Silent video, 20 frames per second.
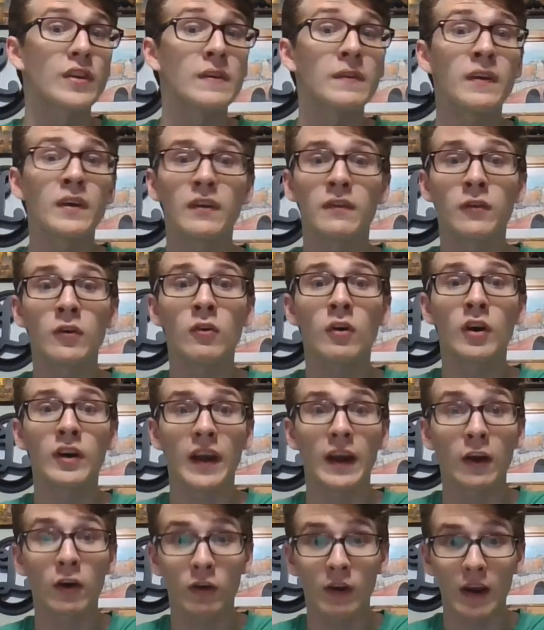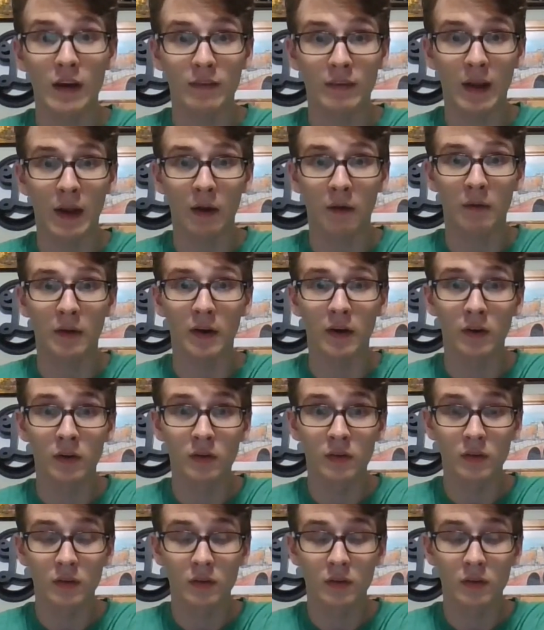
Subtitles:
even a full-on aircraft carrier.